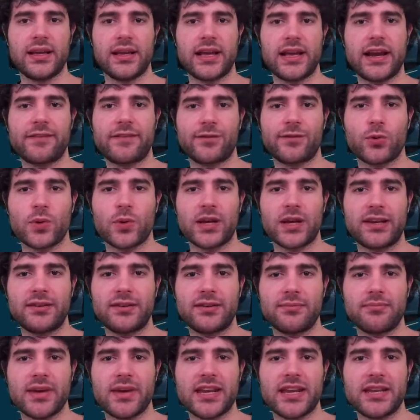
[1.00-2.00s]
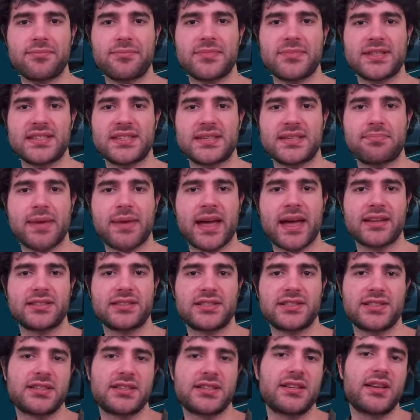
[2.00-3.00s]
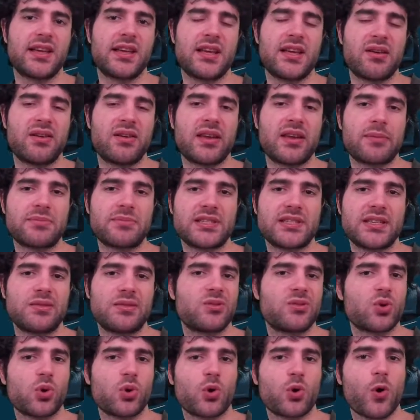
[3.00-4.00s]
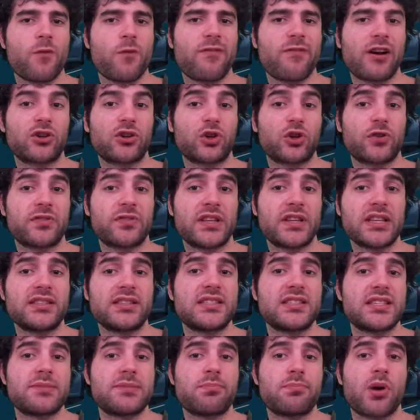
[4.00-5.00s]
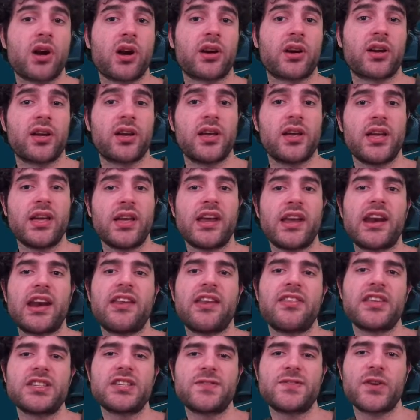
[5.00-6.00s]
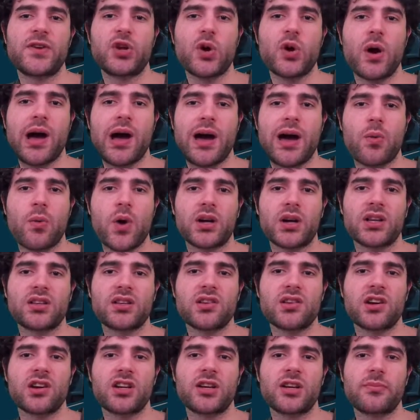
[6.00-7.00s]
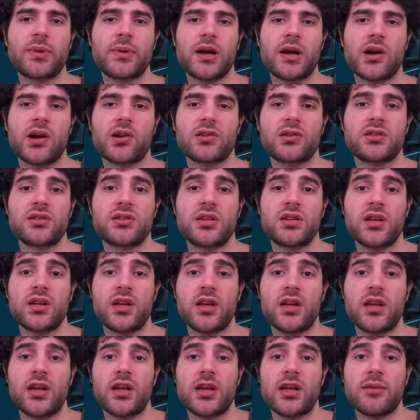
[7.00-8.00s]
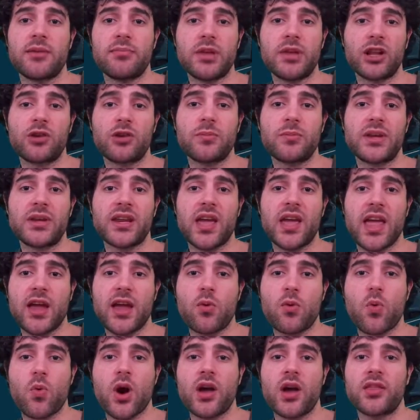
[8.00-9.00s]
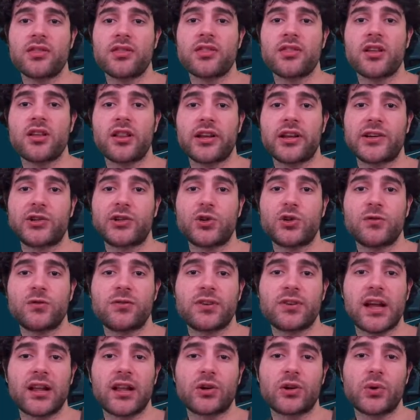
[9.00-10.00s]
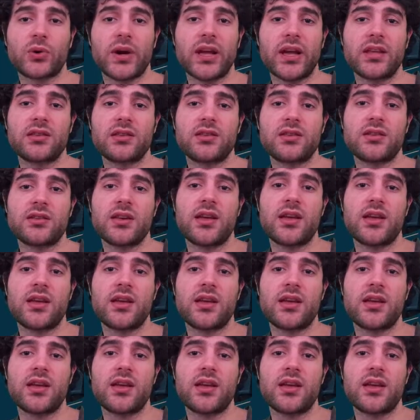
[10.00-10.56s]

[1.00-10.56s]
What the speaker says: Hey everyone, my name is Sebastian, and I'm CTO and co-founder of DC Spark. And in this video, I wanted to talk about Milkomeda A1, the layer 2 for Algorand,